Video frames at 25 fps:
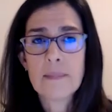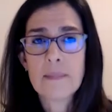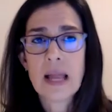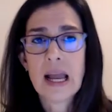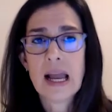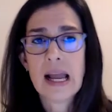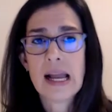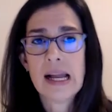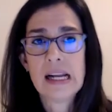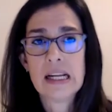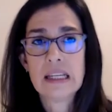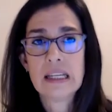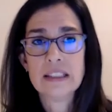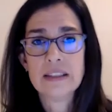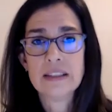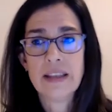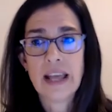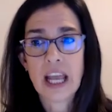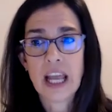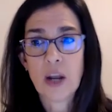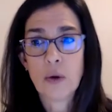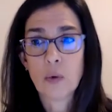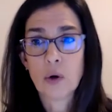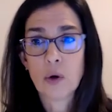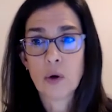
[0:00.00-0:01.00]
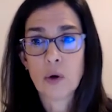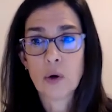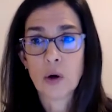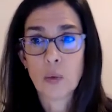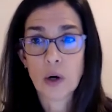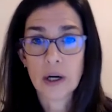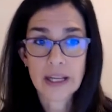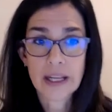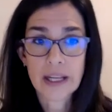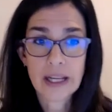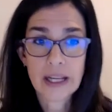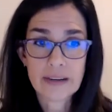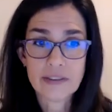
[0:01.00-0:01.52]
and they were
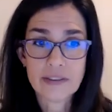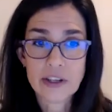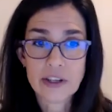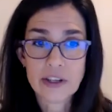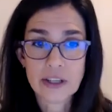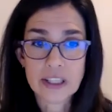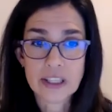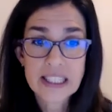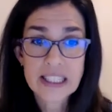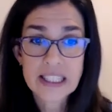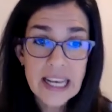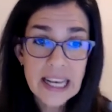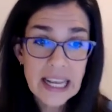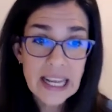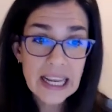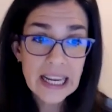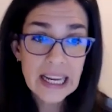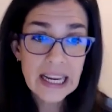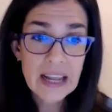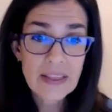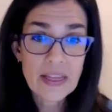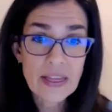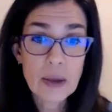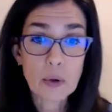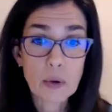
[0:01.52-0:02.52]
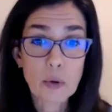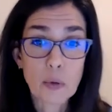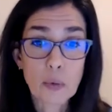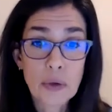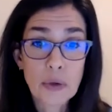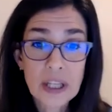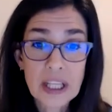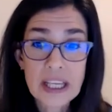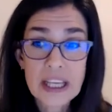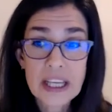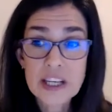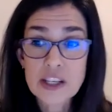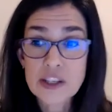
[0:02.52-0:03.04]
working out of New York City, and they were
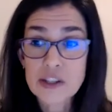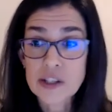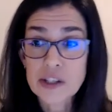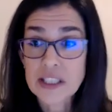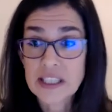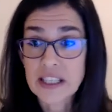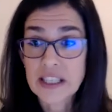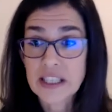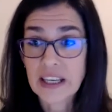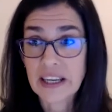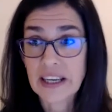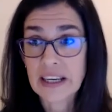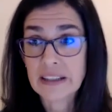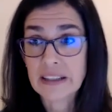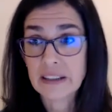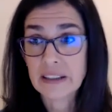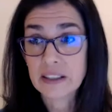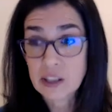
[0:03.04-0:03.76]
really interested